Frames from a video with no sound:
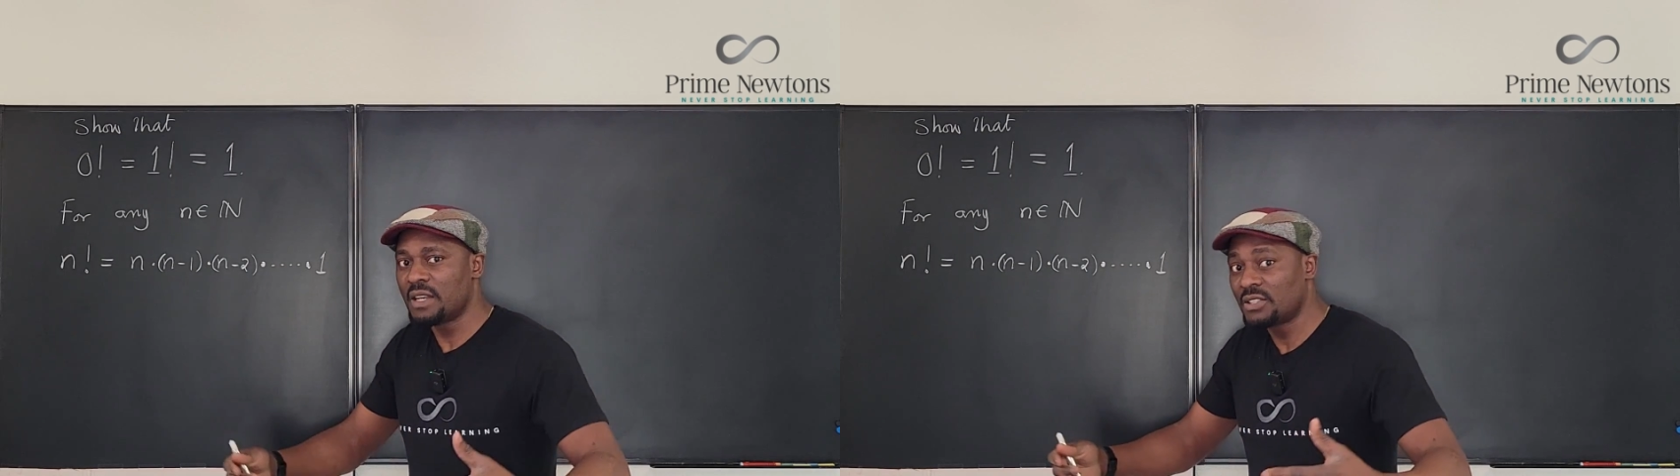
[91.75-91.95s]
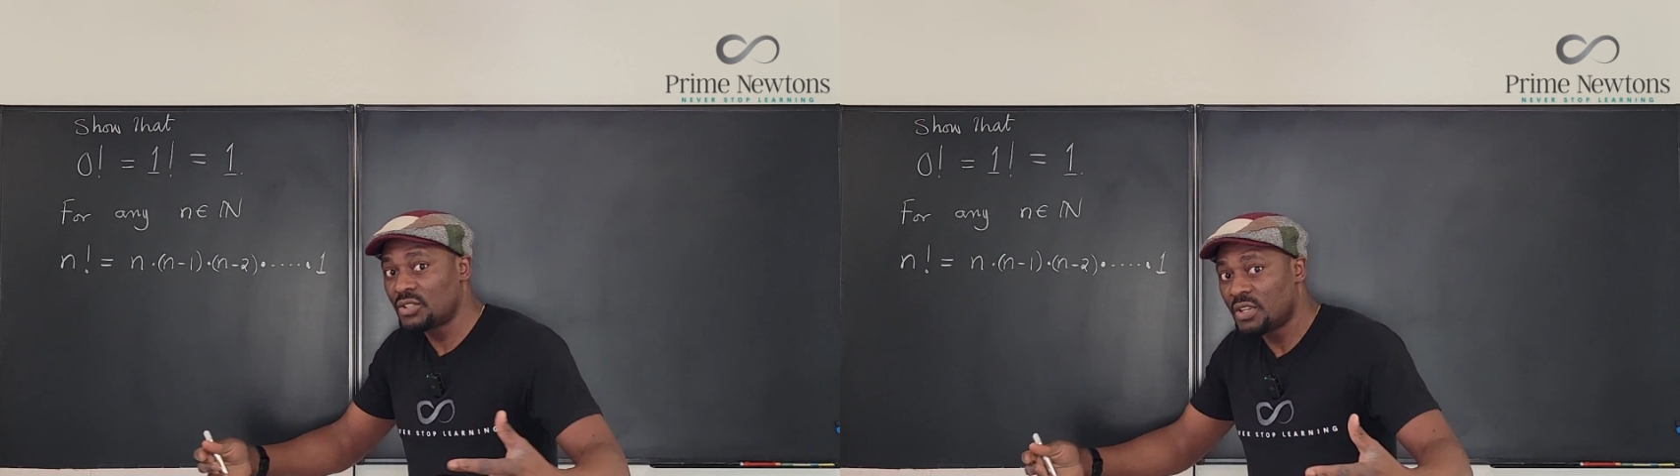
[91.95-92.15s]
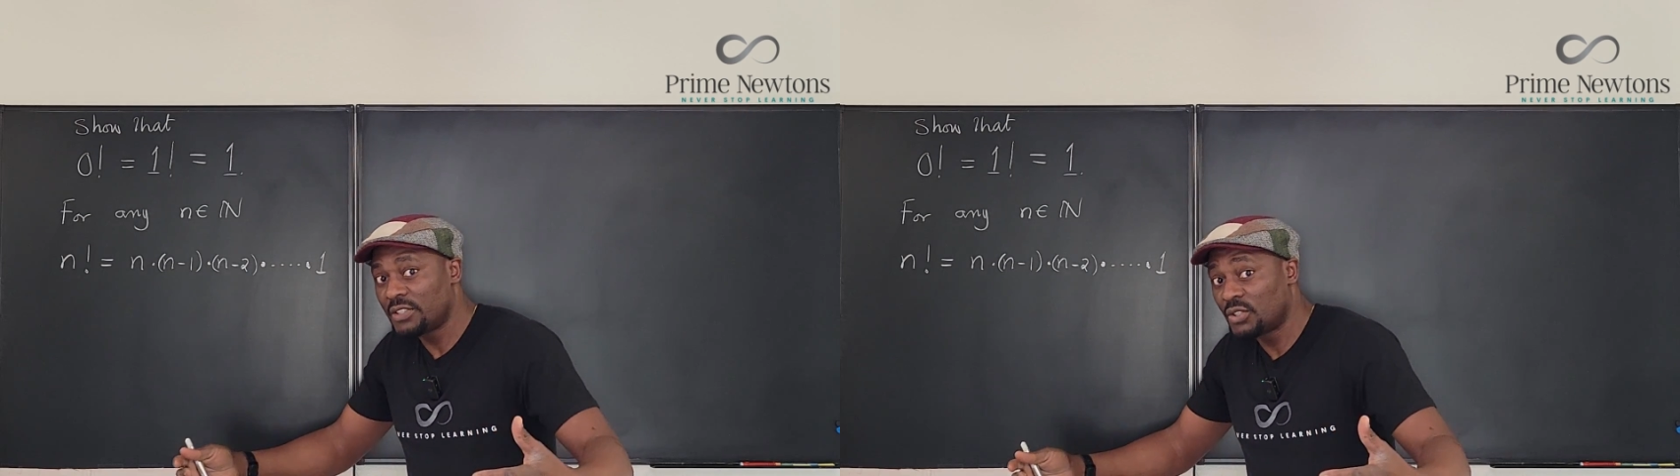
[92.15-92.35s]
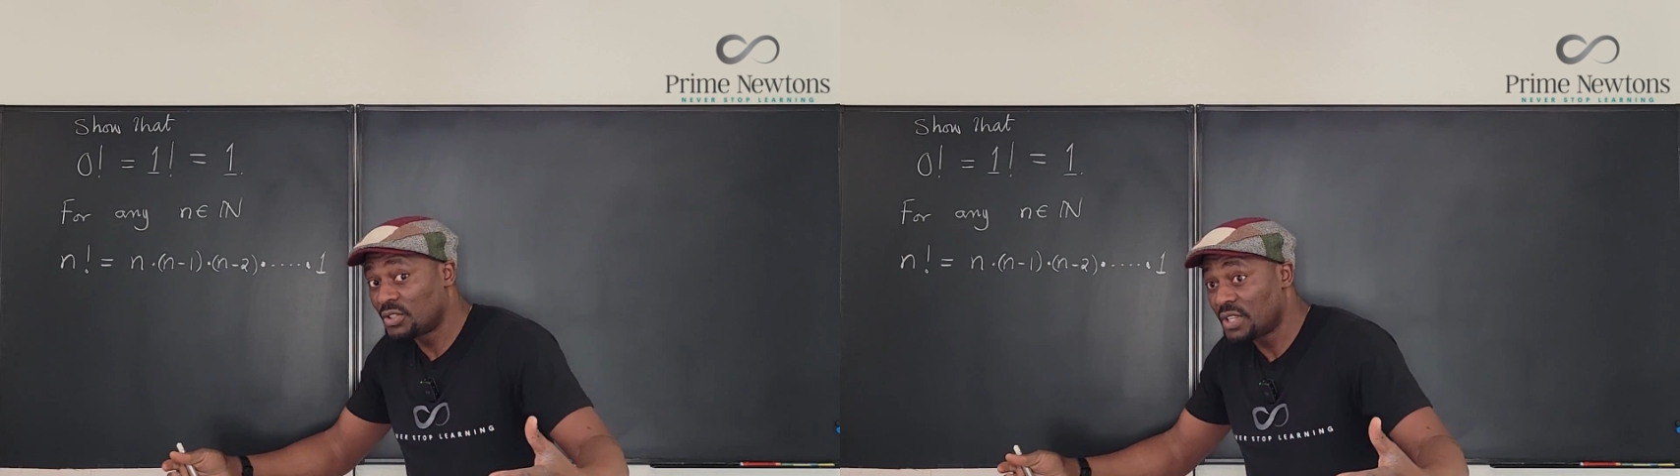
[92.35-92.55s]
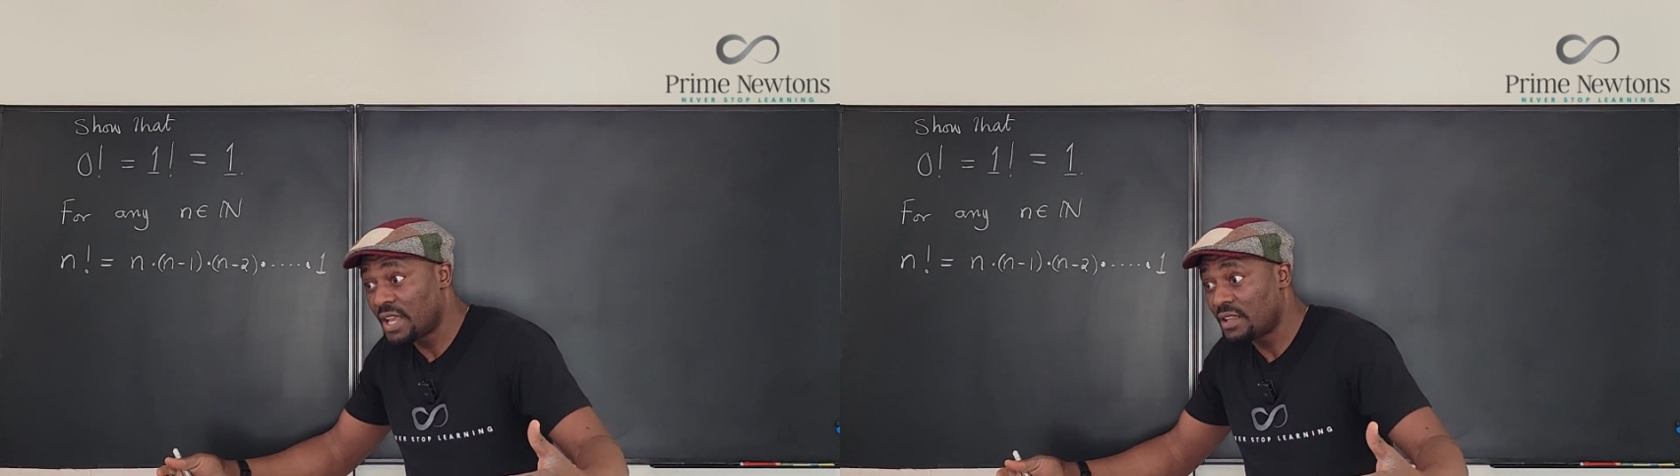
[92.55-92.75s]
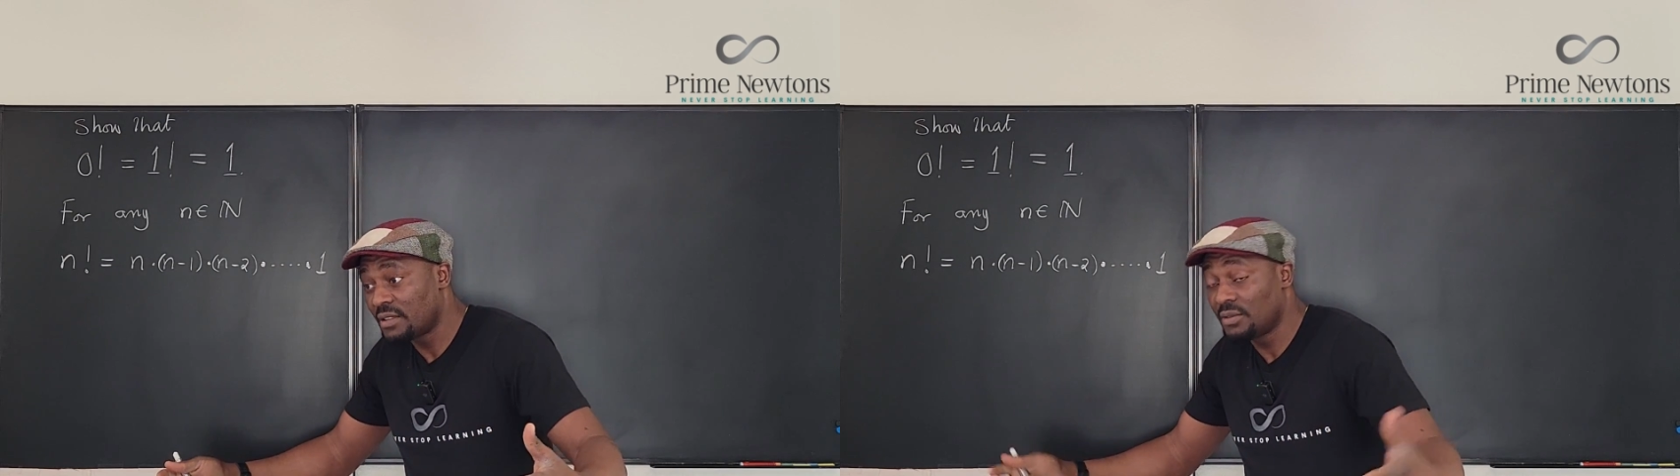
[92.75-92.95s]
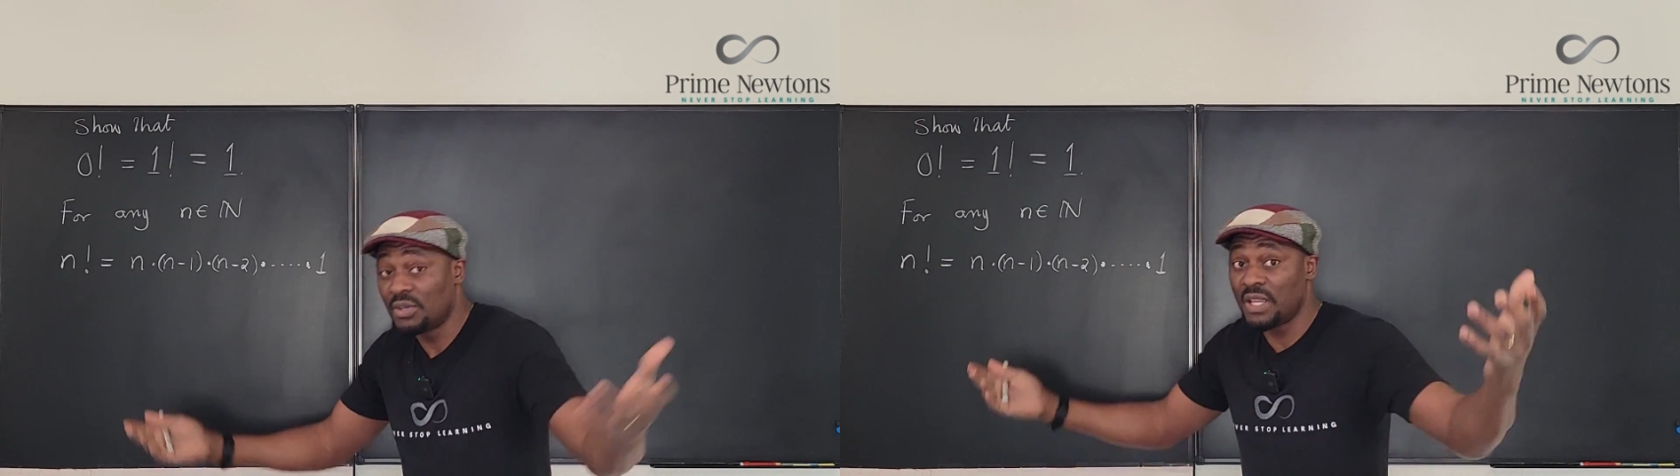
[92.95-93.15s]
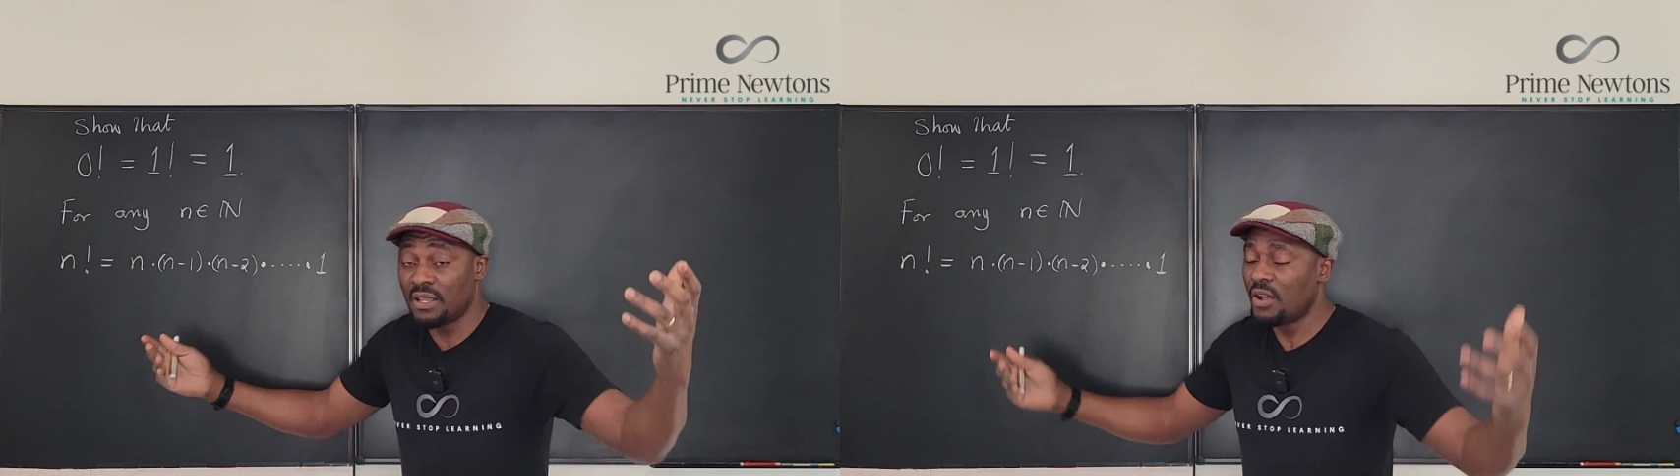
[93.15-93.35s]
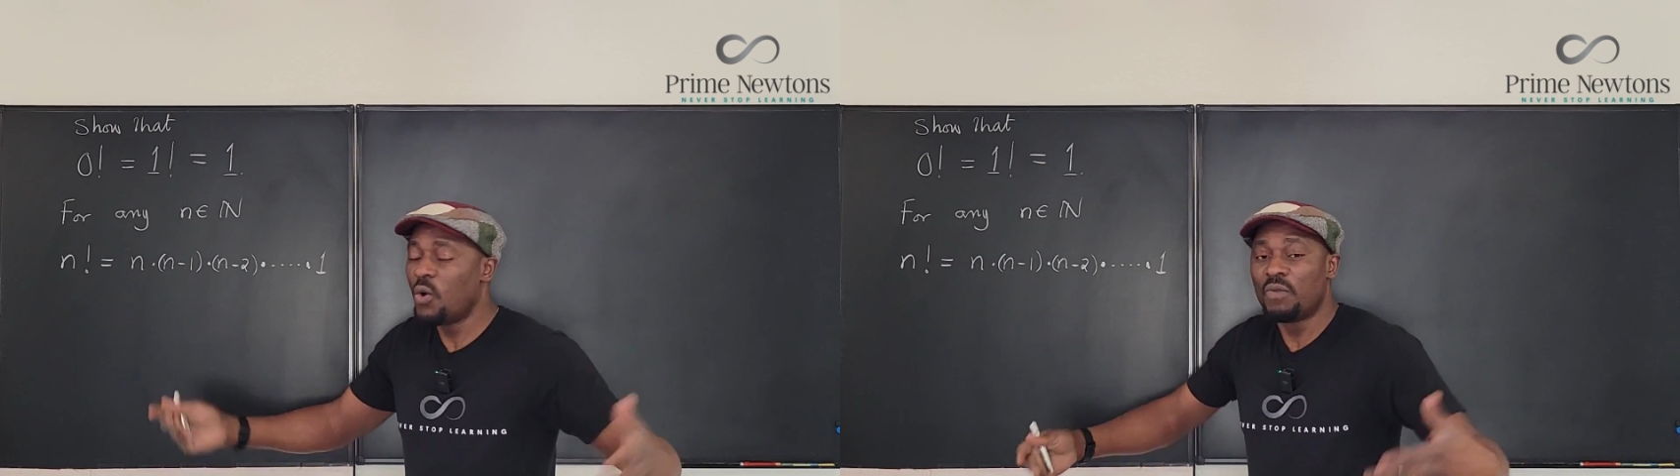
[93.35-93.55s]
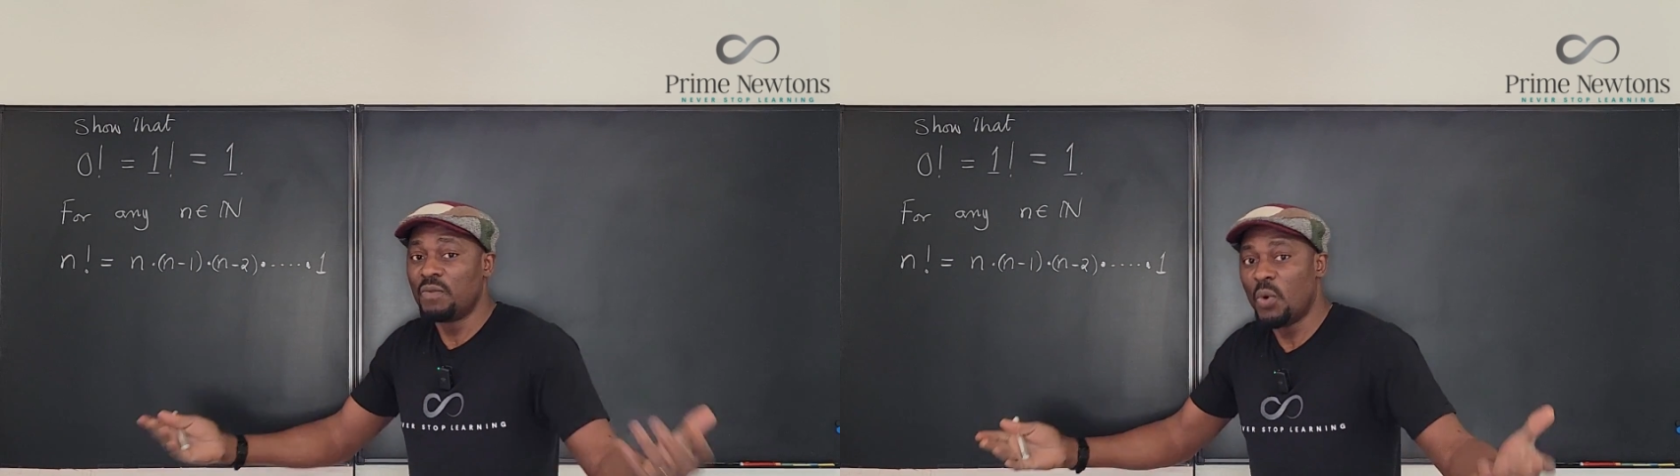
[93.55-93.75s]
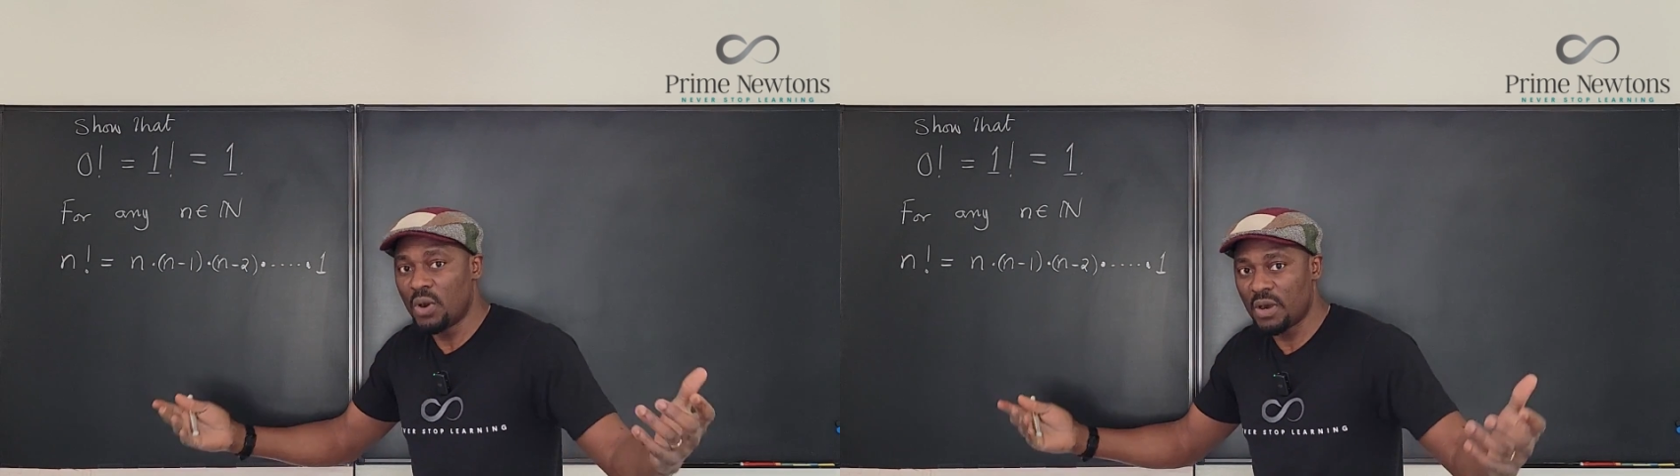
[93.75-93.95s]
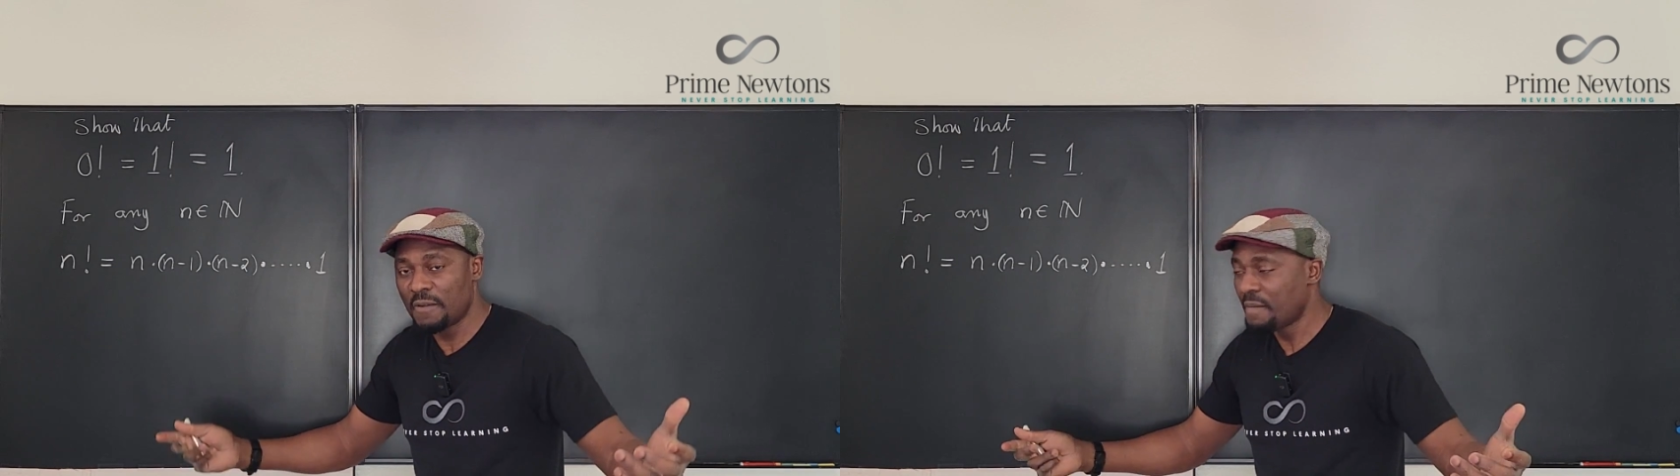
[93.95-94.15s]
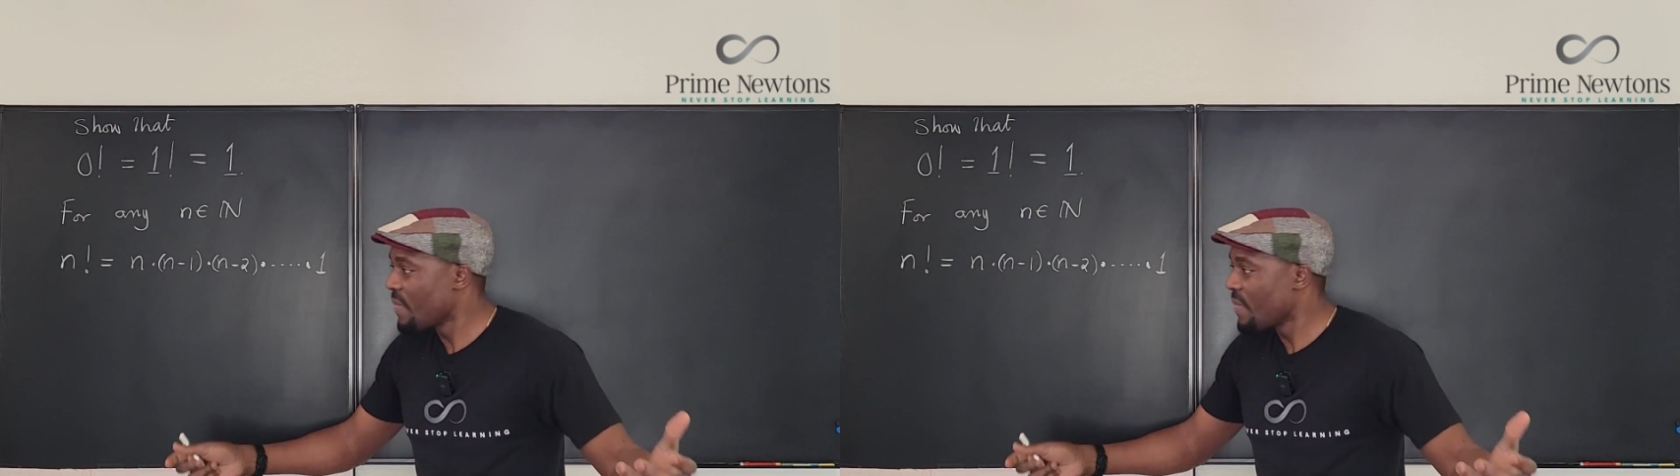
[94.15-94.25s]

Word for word: let's, let's just take 3 or 4.